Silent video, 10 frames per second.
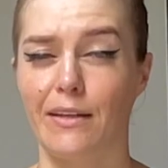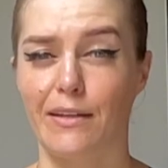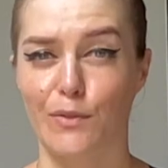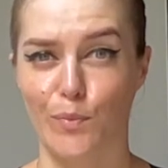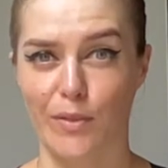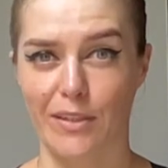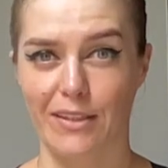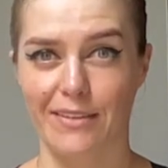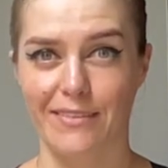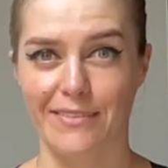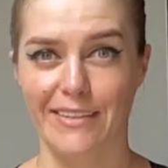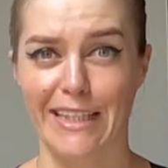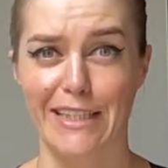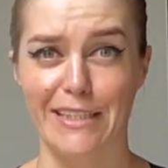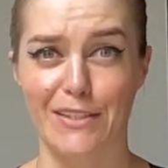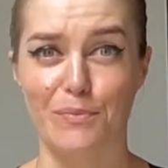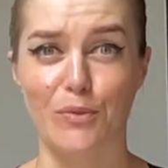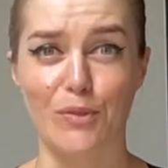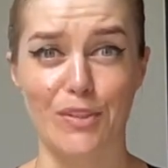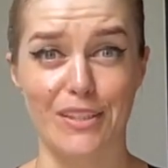are opening, it is
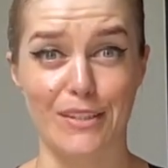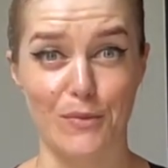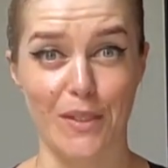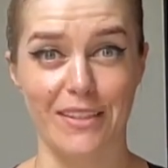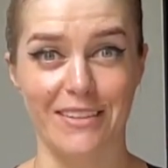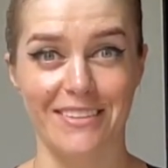important as well.